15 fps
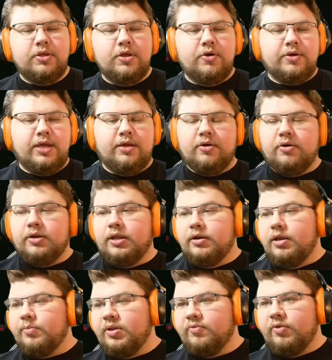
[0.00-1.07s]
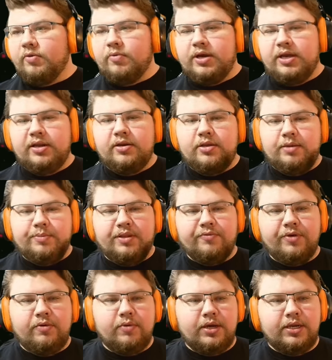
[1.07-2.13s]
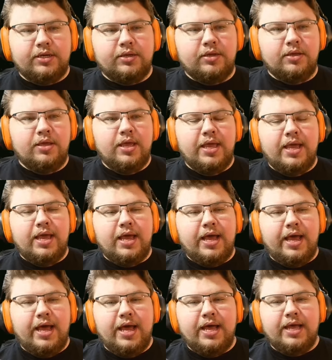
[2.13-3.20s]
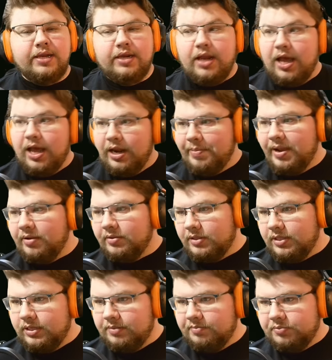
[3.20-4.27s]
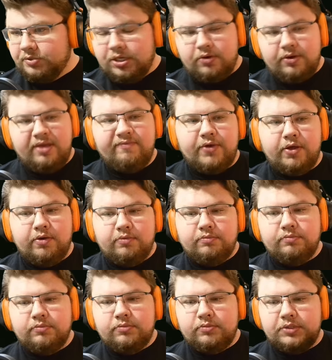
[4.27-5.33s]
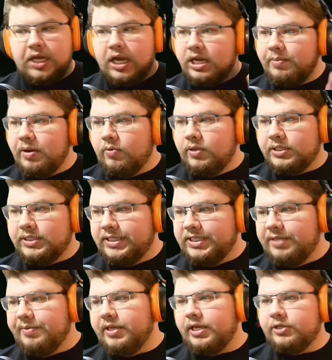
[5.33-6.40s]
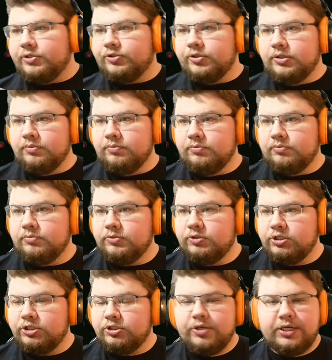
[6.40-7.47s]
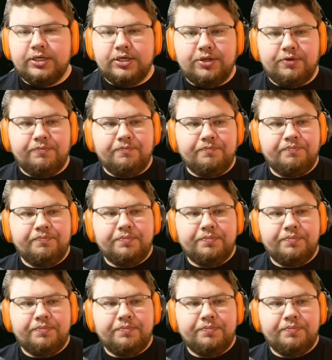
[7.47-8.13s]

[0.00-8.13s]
Okay, hold on. I'm going to rewind. Not about the show info. Talking about what CCP Kestrel just tried to do.